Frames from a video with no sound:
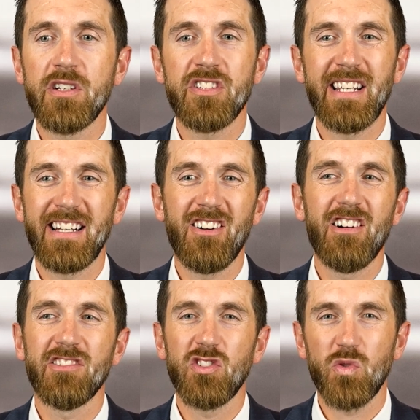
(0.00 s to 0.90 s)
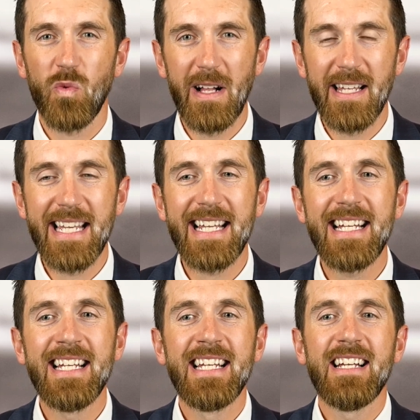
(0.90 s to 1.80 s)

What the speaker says: which can cause swelling